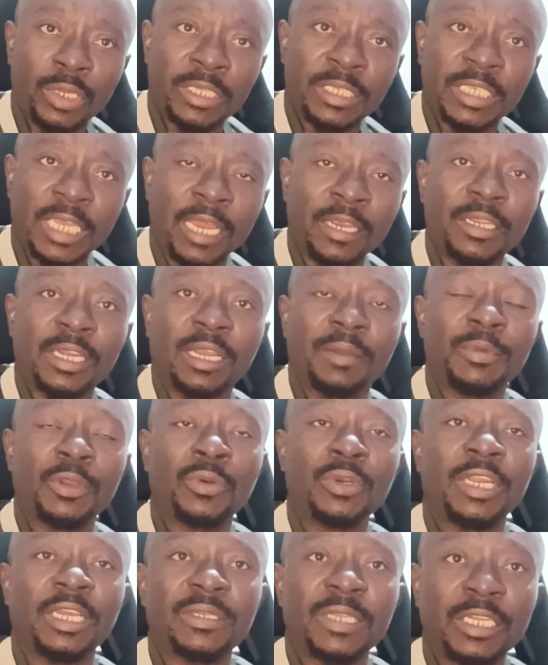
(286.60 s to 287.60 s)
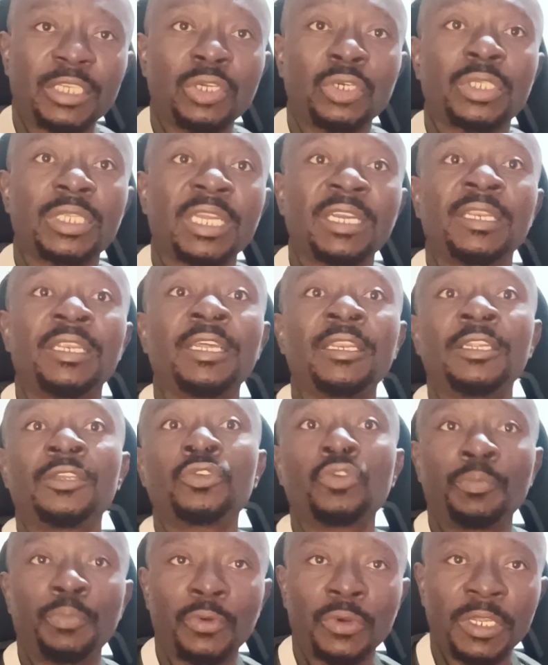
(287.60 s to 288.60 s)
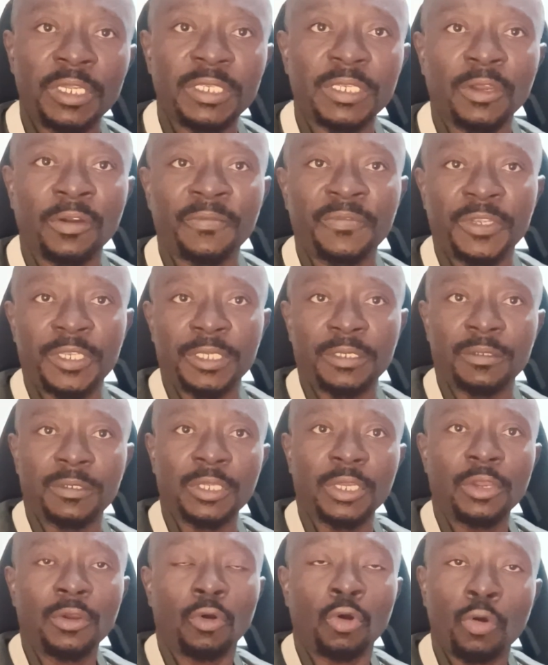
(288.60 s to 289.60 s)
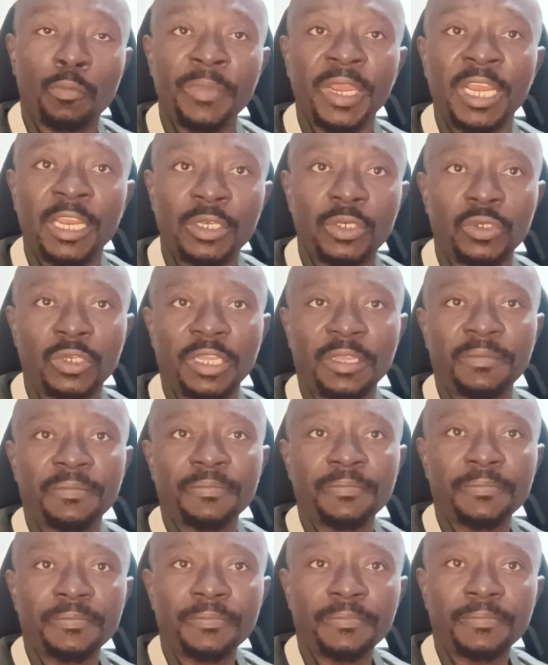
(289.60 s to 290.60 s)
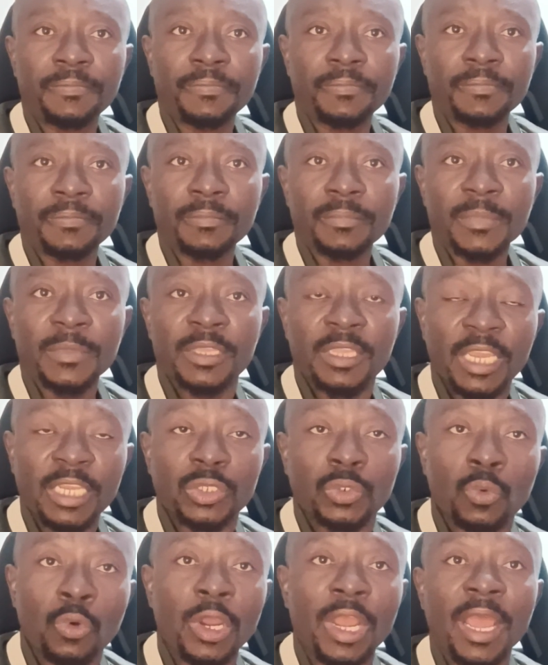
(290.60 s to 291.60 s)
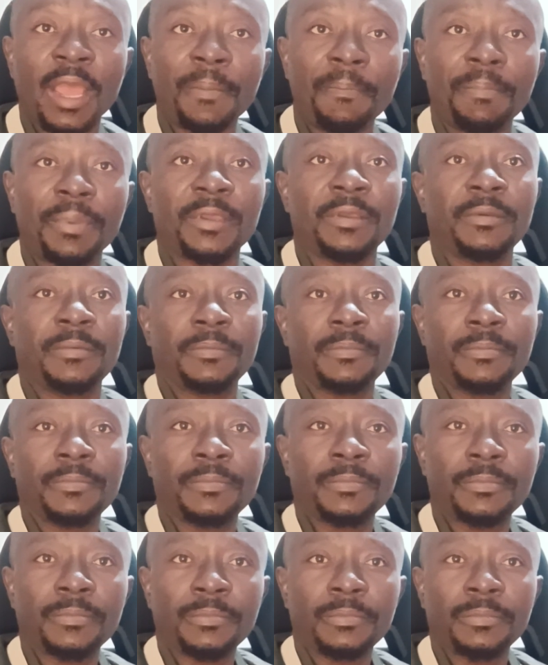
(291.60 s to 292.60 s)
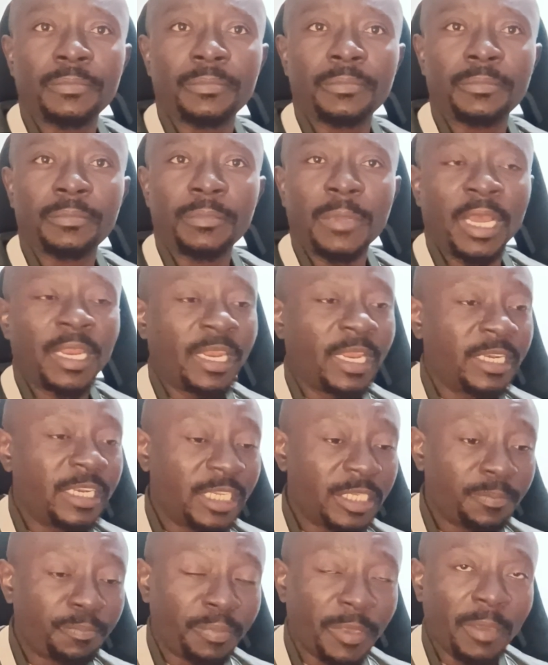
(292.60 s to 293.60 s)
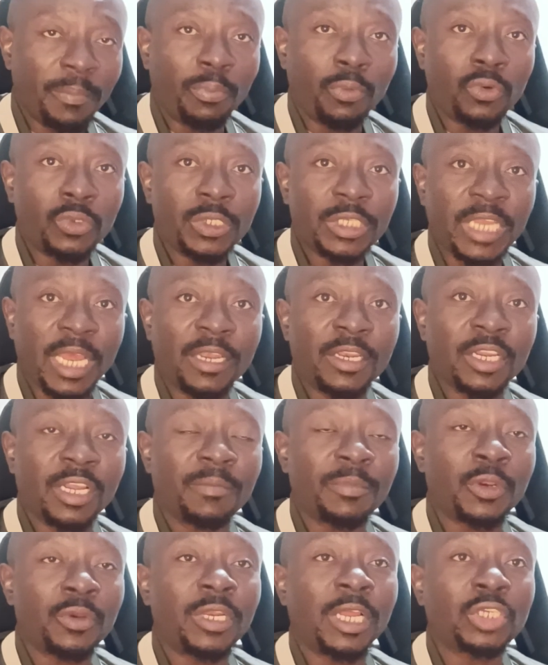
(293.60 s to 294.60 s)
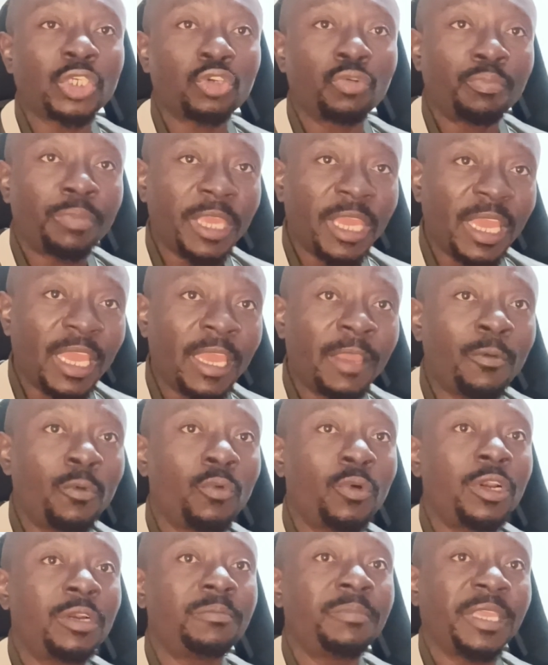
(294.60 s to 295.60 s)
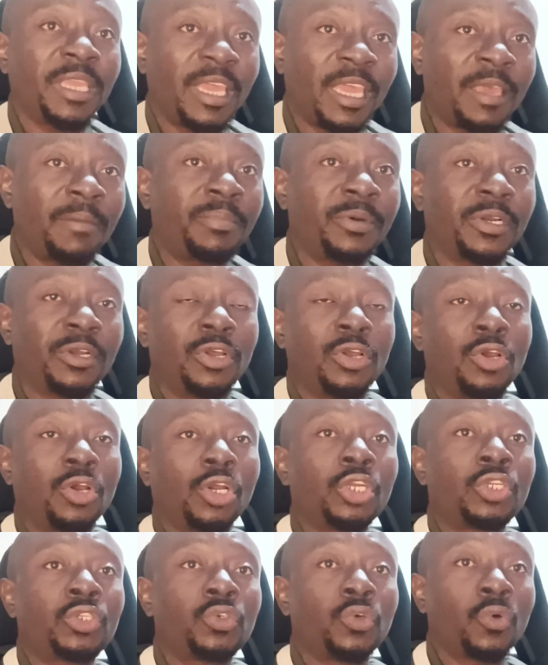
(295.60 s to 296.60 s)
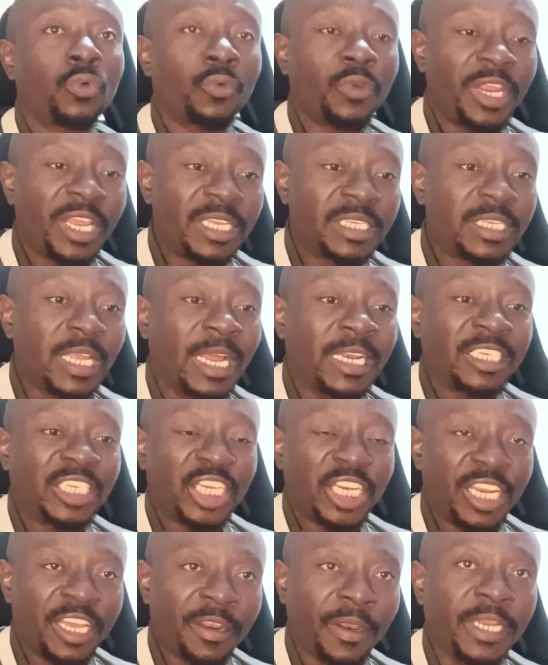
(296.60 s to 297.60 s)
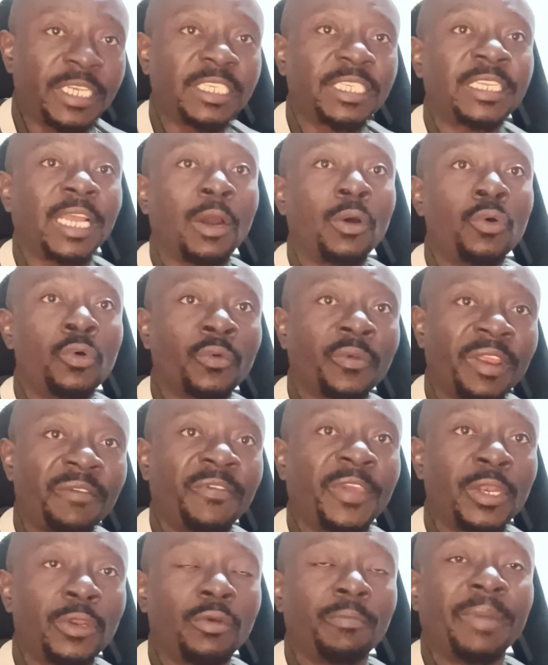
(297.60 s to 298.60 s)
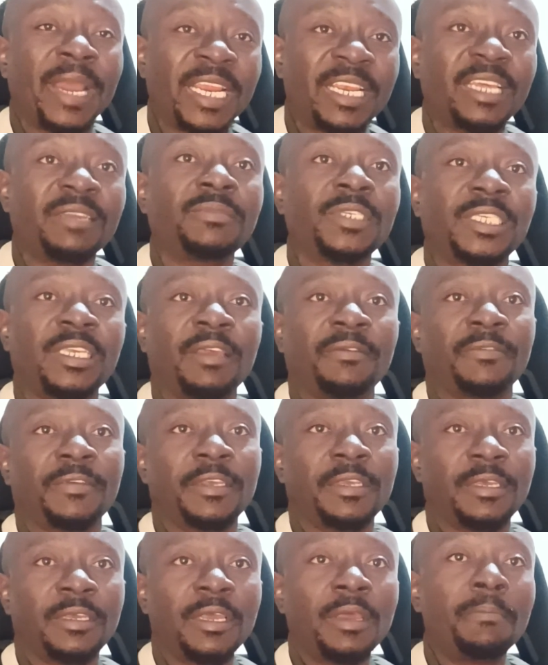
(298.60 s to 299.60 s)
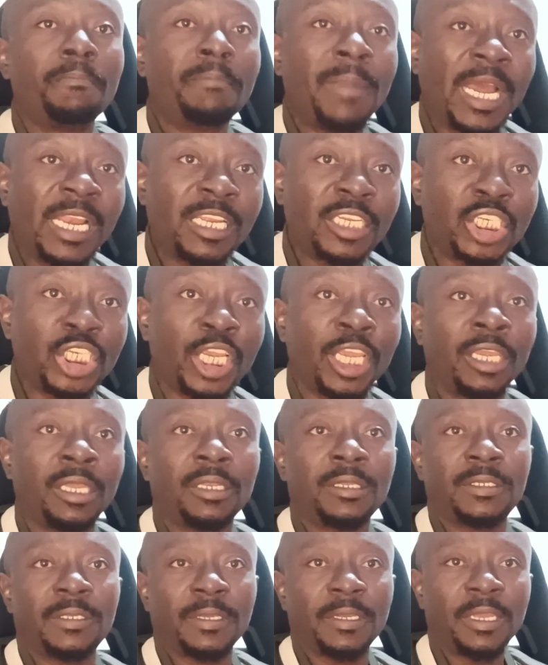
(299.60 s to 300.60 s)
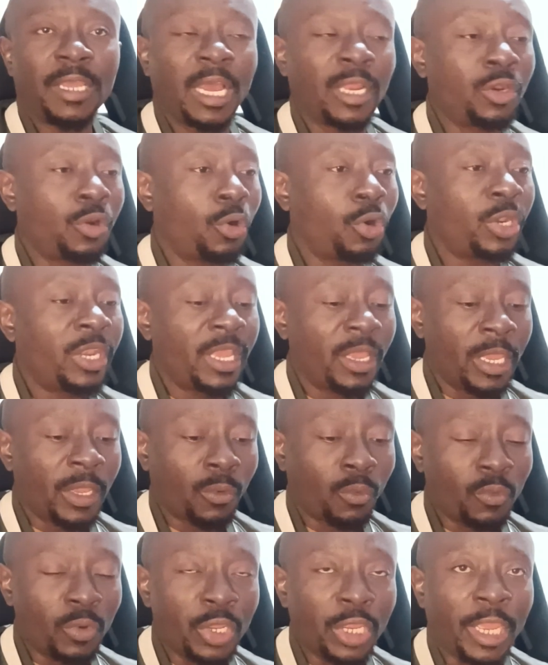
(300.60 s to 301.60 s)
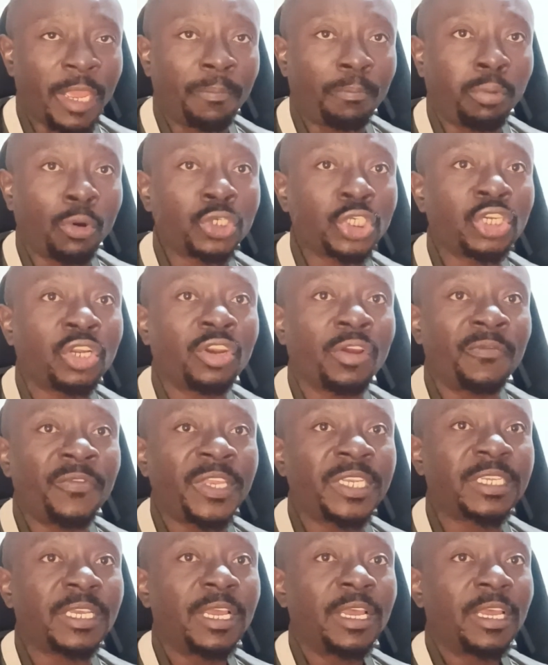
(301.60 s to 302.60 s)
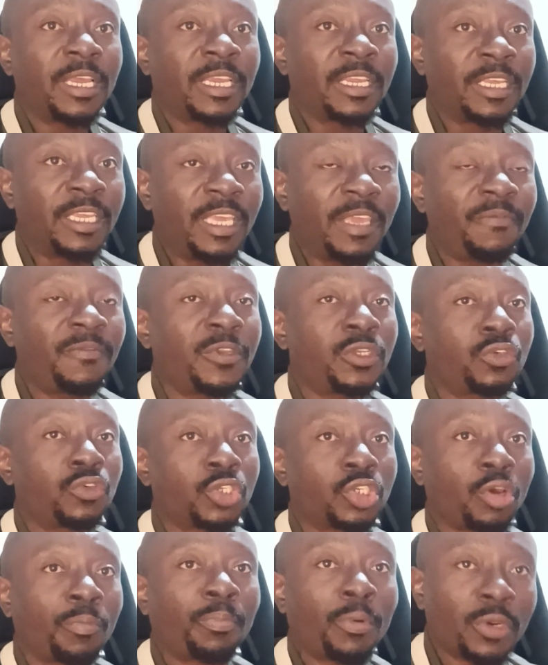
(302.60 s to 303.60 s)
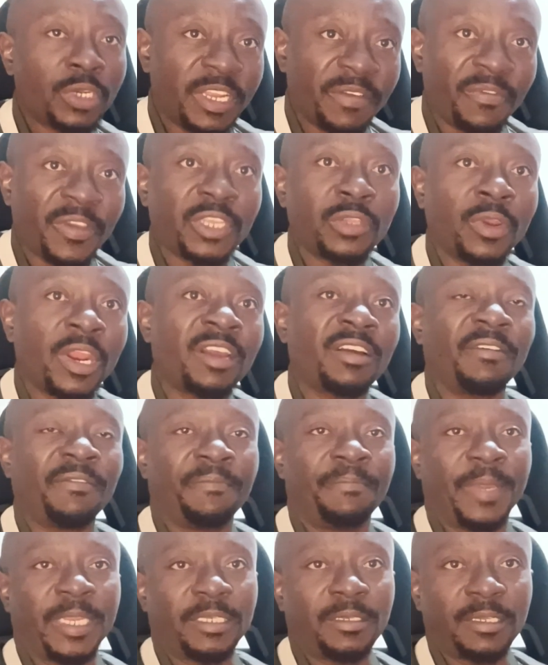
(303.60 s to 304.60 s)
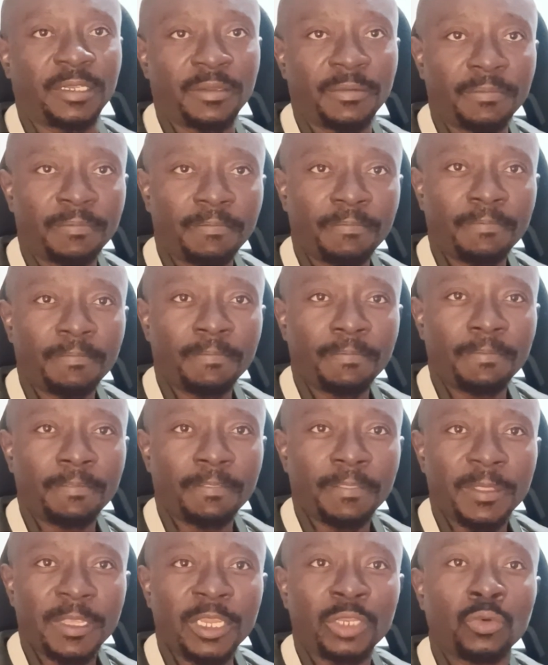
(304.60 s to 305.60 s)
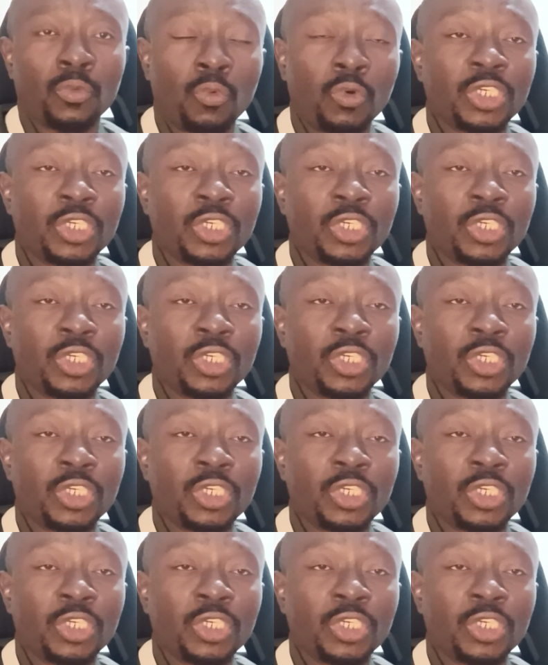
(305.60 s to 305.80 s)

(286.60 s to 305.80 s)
Southern Cameroonian. They just turn them into police officials or military. This will help. And then these people, Southern Cameroonians, will be able to raise and generate their own revenue by themselves, manage it, and only a portion of it is given to support the federal government, in